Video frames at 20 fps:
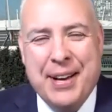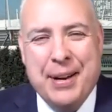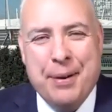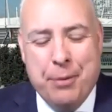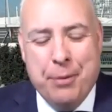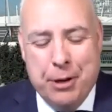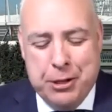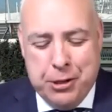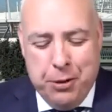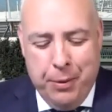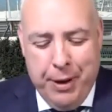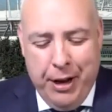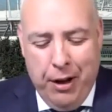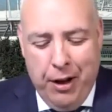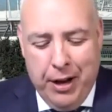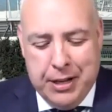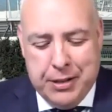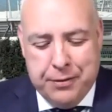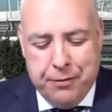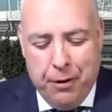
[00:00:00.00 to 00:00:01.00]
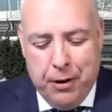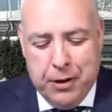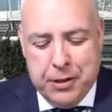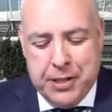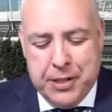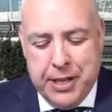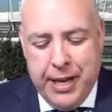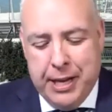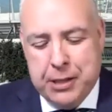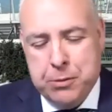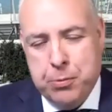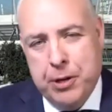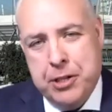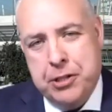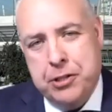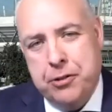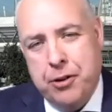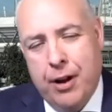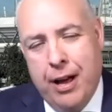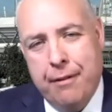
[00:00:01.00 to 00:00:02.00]
what's going on as far as the
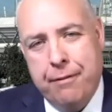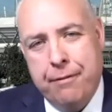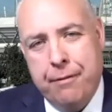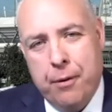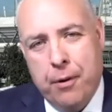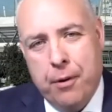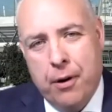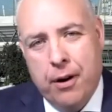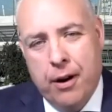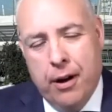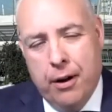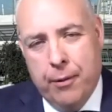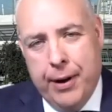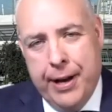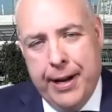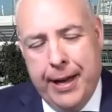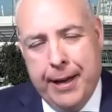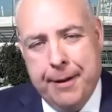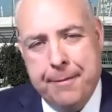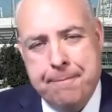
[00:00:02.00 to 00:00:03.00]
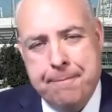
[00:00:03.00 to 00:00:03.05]
exploration drive for Aurania.